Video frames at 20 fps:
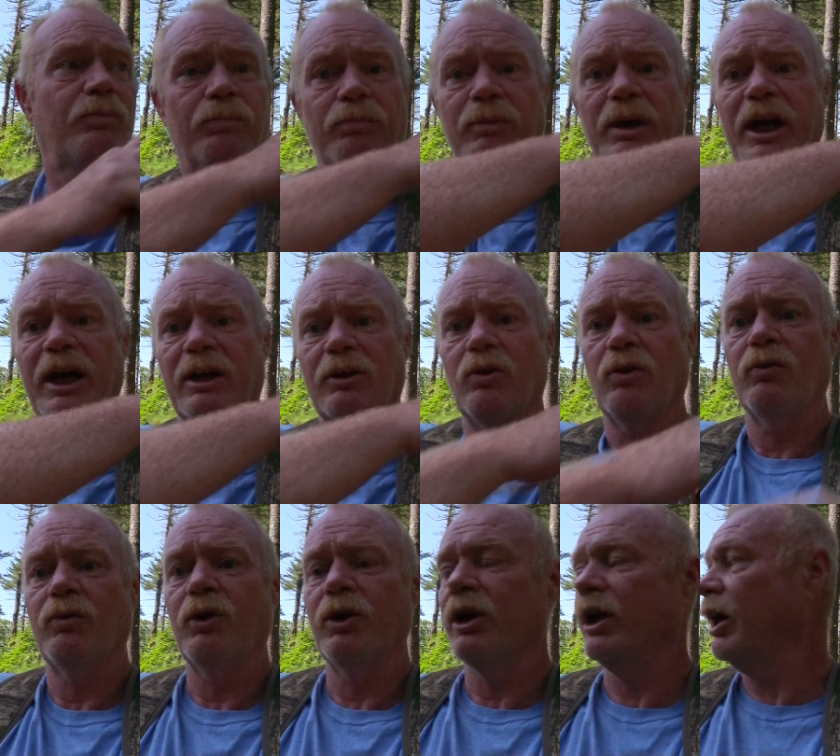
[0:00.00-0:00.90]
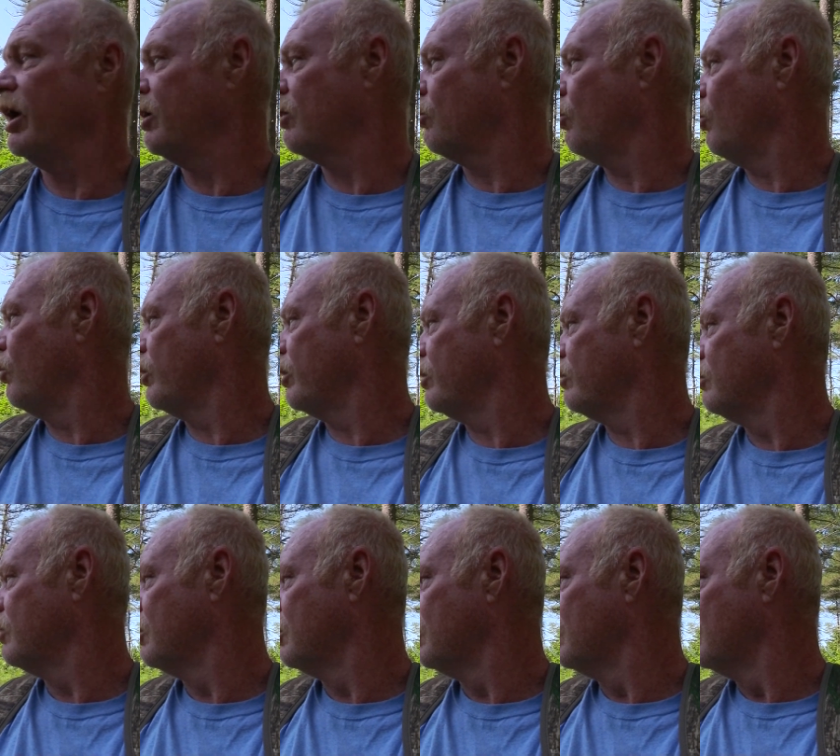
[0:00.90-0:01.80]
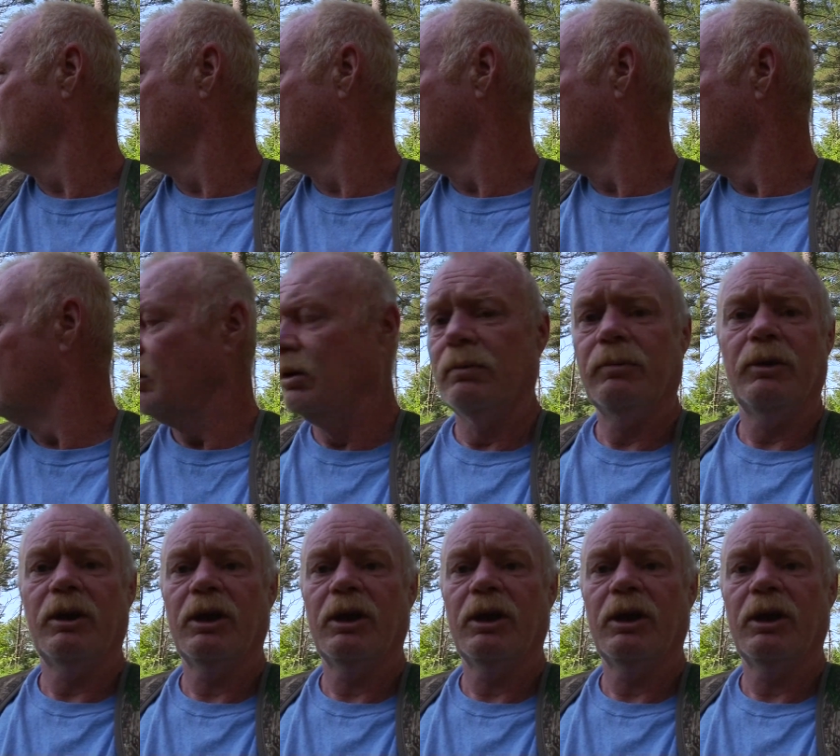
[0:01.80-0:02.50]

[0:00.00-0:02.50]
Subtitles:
back over in that corner. I'm